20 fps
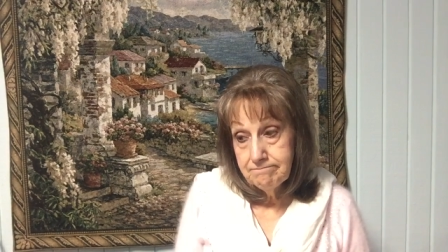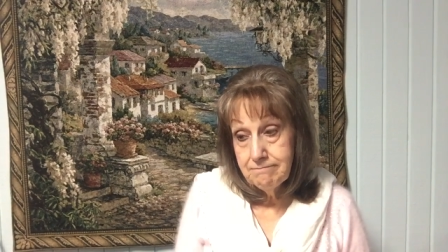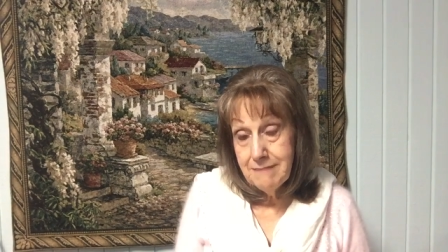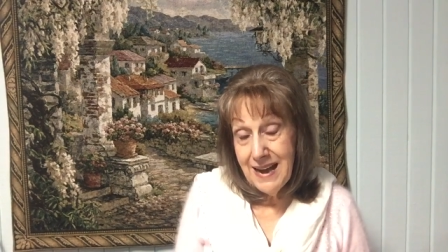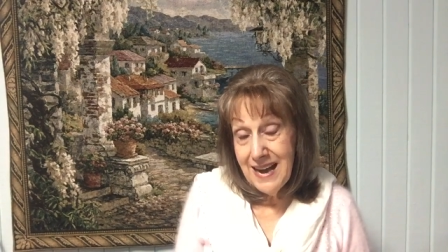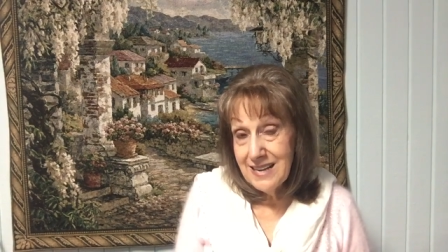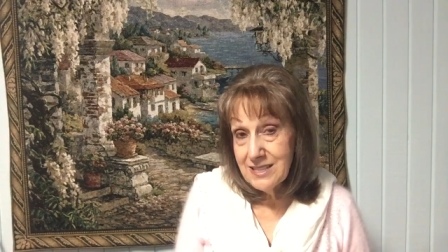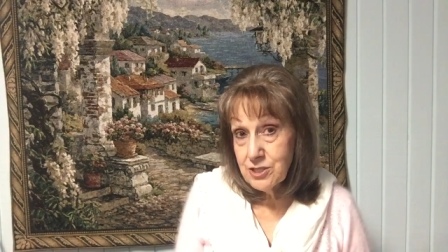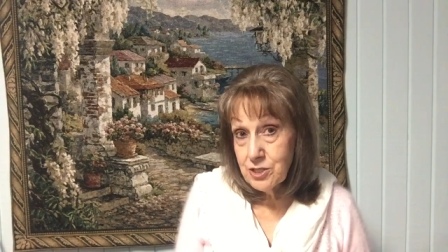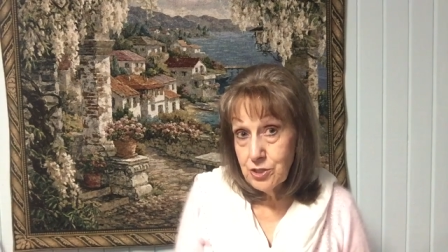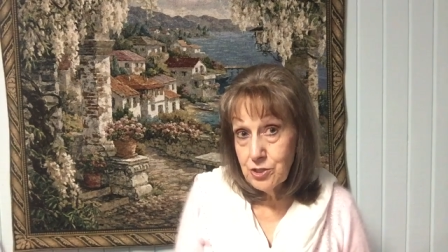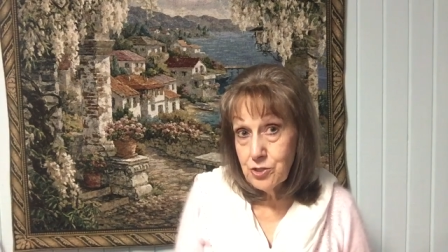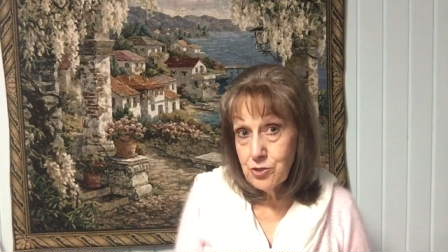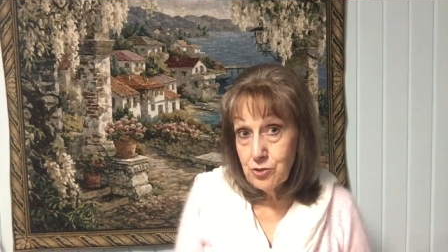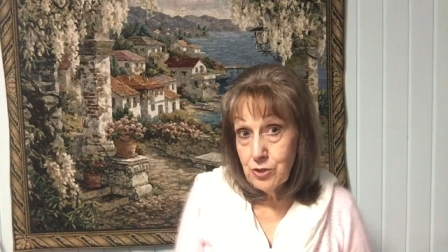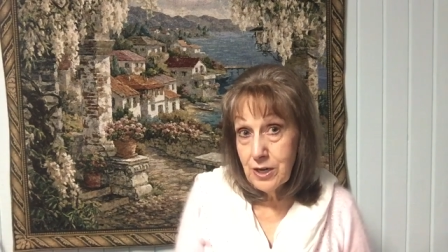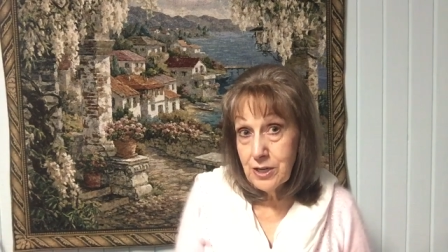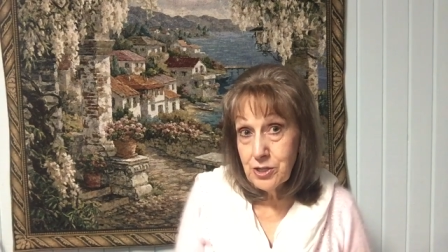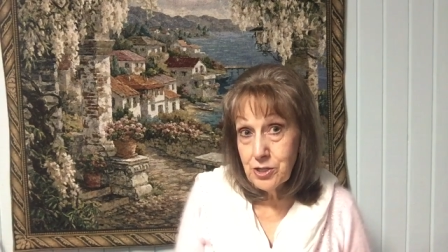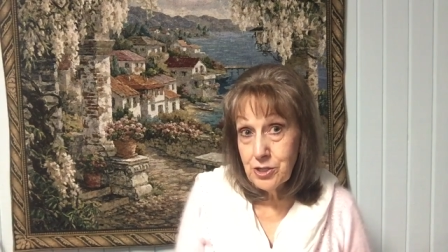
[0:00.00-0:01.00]
mass
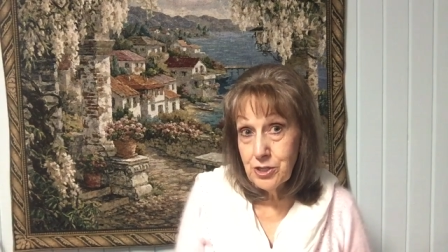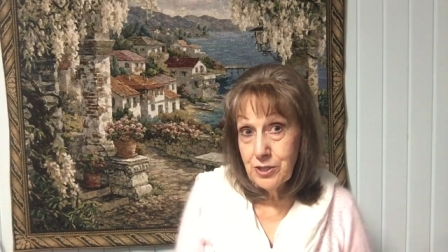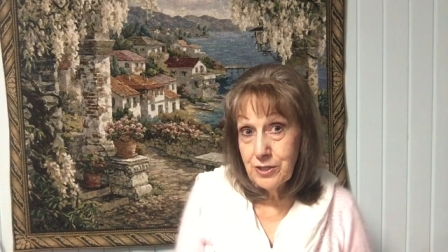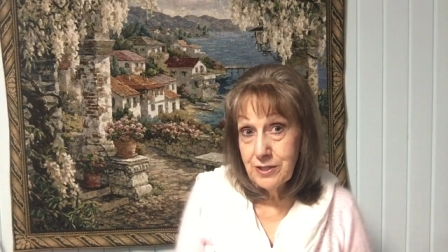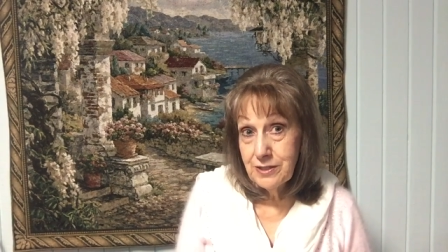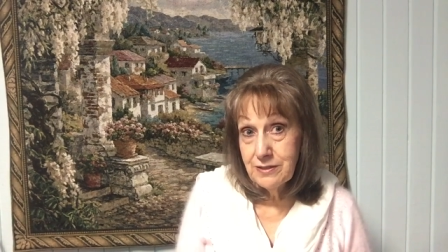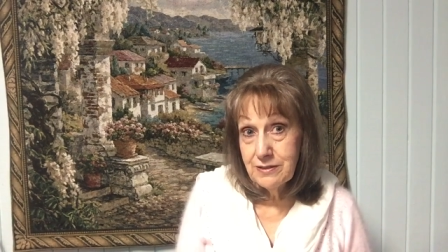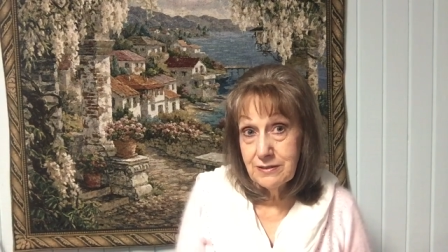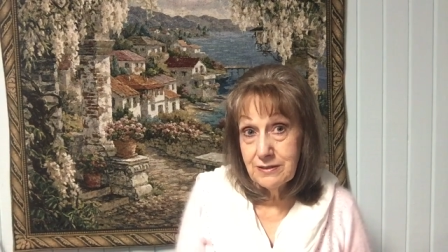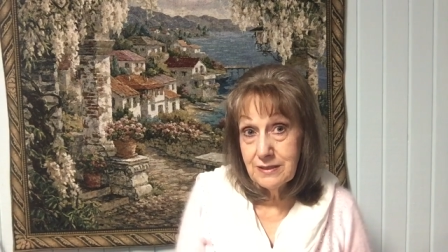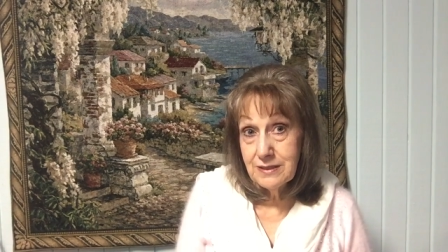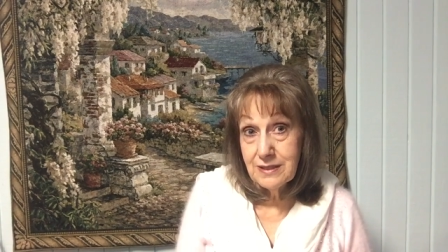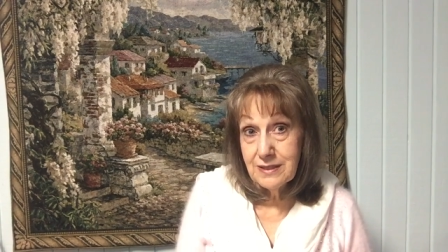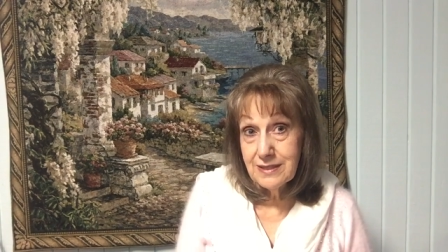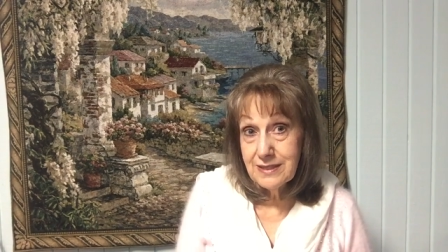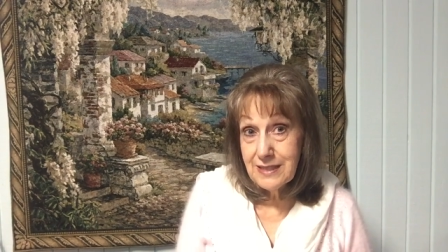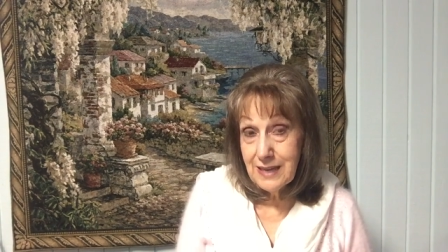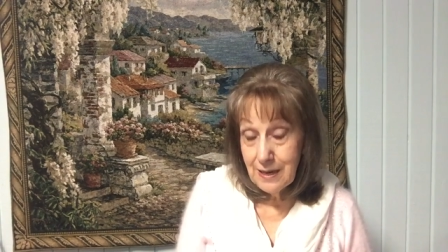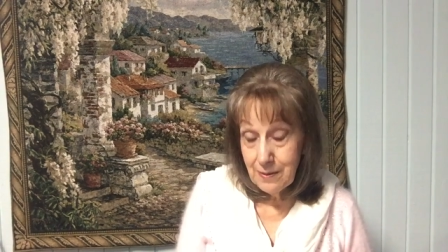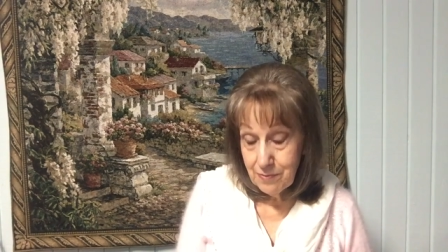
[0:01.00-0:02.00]
destruction
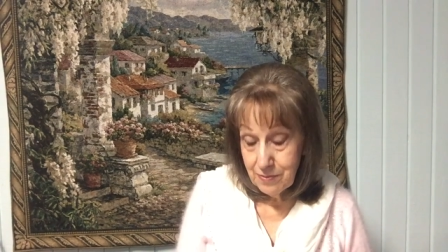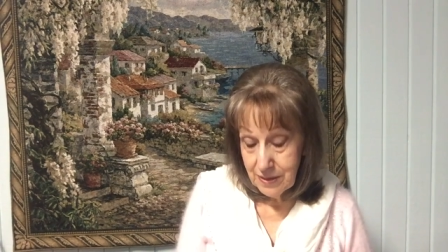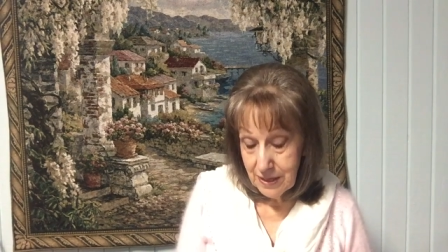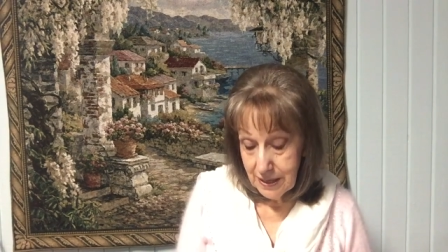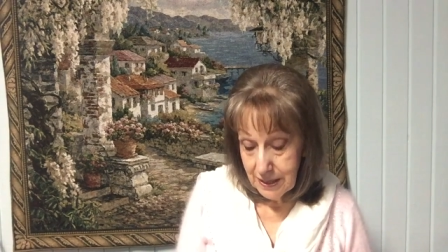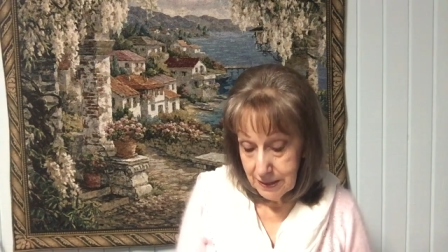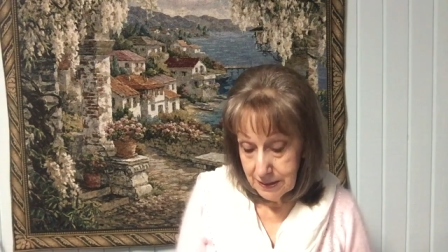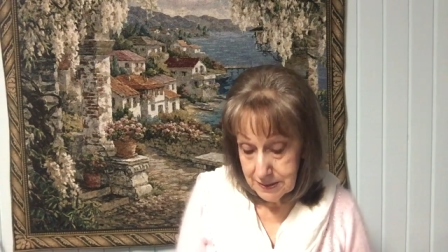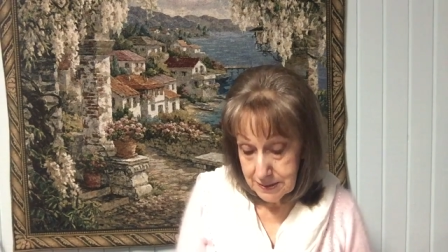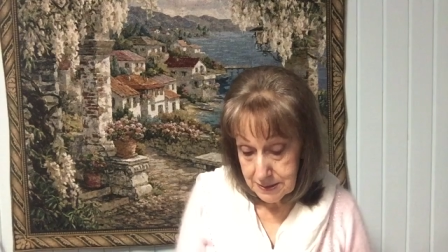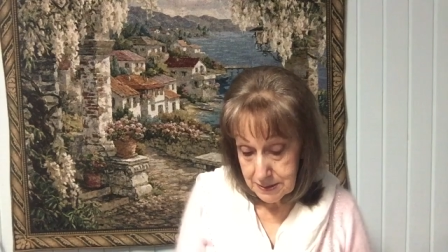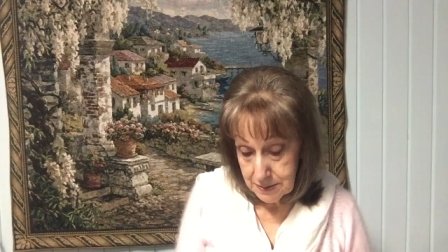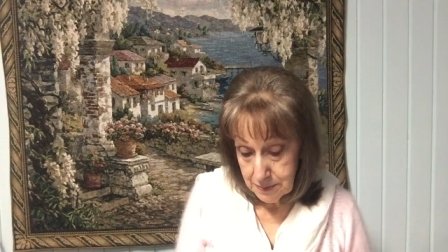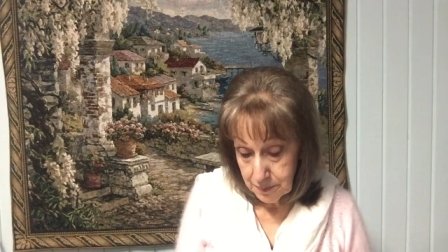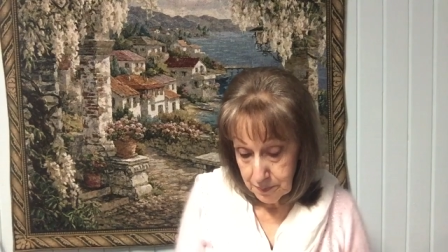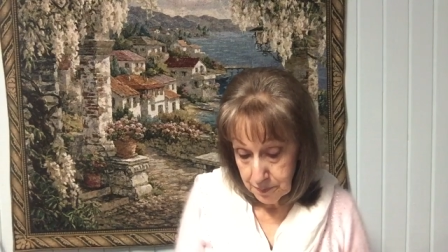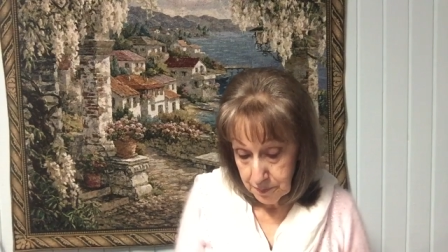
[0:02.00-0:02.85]
type things,